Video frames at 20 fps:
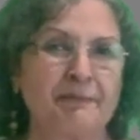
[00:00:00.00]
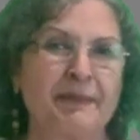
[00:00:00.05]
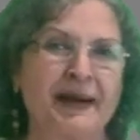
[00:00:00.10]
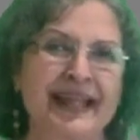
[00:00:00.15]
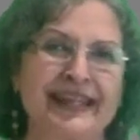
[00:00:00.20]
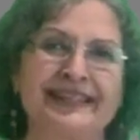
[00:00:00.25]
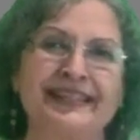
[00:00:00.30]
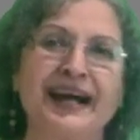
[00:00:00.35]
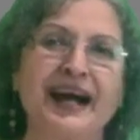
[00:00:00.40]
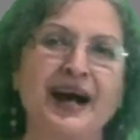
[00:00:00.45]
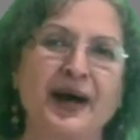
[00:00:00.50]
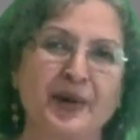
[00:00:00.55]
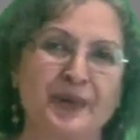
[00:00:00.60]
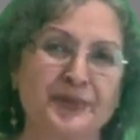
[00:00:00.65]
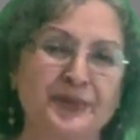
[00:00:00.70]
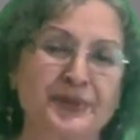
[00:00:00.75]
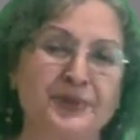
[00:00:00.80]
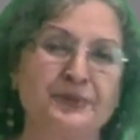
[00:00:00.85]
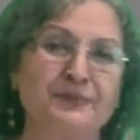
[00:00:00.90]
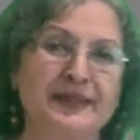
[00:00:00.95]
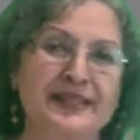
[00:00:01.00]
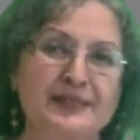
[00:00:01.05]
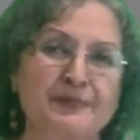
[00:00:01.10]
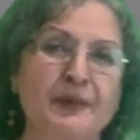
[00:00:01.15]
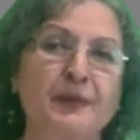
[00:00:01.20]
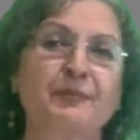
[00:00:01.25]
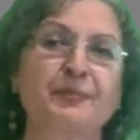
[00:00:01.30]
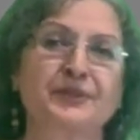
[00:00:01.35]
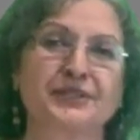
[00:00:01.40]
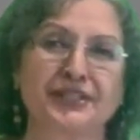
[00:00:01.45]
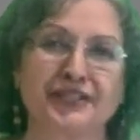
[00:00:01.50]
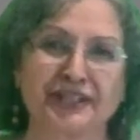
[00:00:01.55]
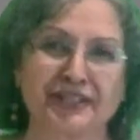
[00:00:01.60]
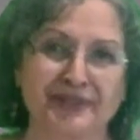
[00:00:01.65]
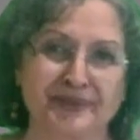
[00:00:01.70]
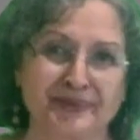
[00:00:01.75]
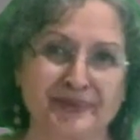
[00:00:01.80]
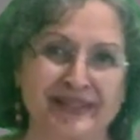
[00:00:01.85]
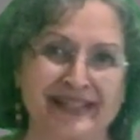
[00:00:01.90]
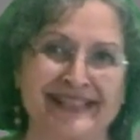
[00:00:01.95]
By now, you must be pretty
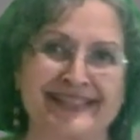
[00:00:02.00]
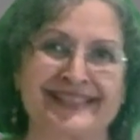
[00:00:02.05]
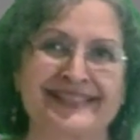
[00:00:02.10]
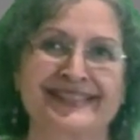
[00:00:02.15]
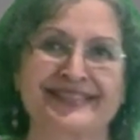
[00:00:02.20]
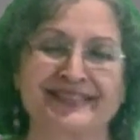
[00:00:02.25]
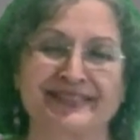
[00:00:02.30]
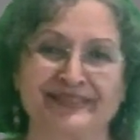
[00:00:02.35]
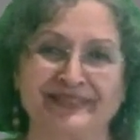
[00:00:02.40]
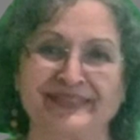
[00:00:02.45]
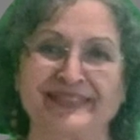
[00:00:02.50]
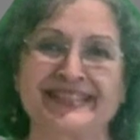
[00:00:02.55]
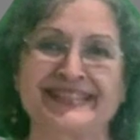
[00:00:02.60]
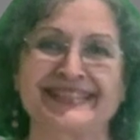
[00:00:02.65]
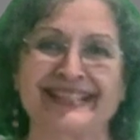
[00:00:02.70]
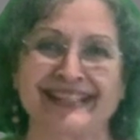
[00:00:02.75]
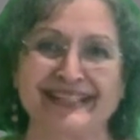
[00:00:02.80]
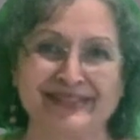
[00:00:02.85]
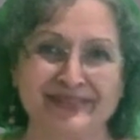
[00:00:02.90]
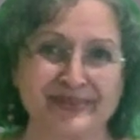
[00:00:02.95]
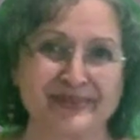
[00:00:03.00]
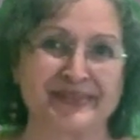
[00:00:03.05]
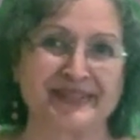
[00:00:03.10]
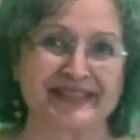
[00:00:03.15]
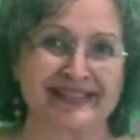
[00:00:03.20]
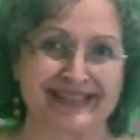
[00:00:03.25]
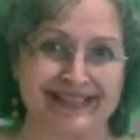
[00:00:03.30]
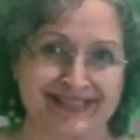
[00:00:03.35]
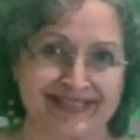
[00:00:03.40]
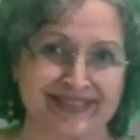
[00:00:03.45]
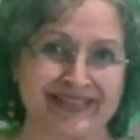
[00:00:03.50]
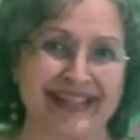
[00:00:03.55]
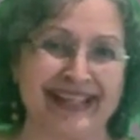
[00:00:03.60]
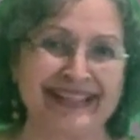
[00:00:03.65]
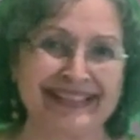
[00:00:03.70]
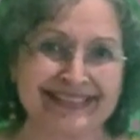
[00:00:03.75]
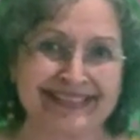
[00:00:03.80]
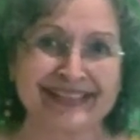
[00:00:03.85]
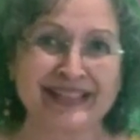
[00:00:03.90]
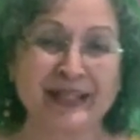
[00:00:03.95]
curious to know the solutions,
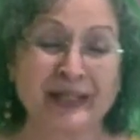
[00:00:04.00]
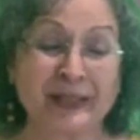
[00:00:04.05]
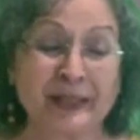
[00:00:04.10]
right?